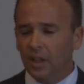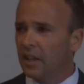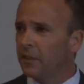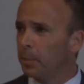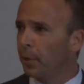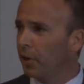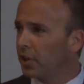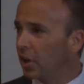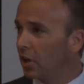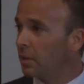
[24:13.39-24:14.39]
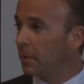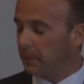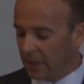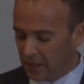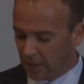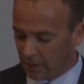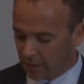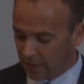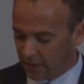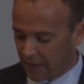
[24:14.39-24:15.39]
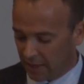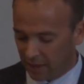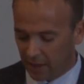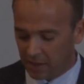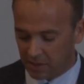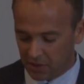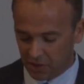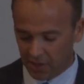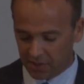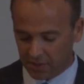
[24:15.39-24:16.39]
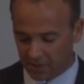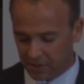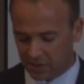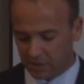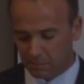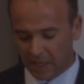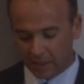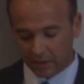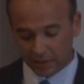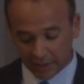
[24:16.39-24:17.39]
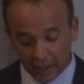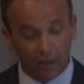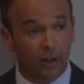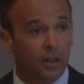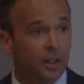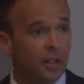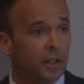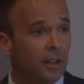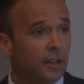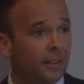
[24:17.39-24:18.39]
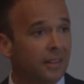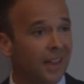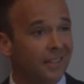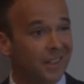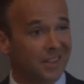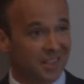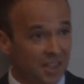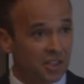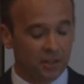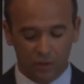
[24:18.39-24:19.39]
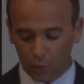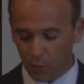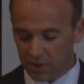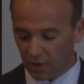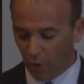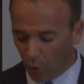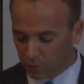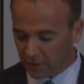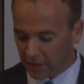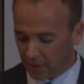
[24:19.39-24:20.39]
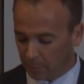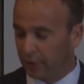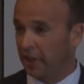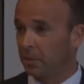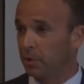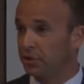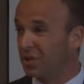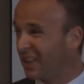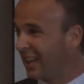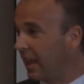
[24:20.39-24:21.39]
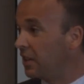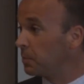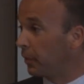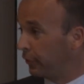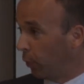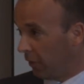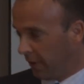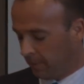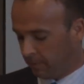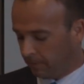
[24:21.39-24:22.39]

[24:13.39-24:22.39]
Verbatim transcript: In the per curiam opinion in that case, the justices made it clear that the decision was only applicable to the case before them.